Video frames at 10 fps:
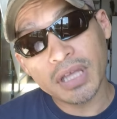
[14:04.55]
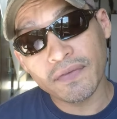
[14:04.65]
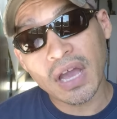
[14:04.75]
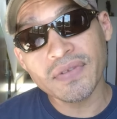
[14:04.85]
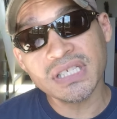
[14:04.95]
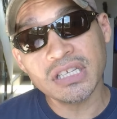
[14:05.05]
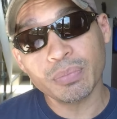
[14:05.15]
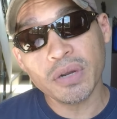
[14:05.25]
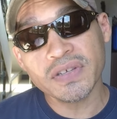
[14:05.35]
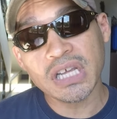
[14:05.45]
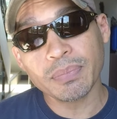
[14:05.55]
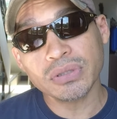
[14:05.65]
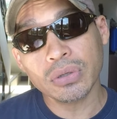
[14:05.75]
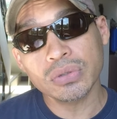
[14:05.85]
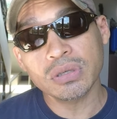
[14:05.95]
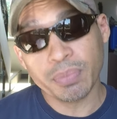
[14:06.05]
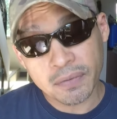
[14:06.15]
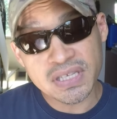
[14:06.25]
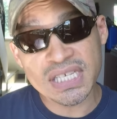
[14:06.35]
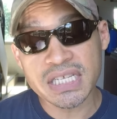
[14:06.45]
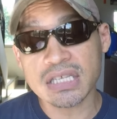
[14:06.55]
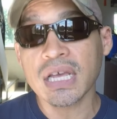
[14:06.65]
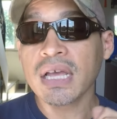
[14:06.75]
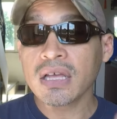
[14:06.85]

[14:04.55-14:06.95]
If you haven't seen the previous episodes, previous seasons,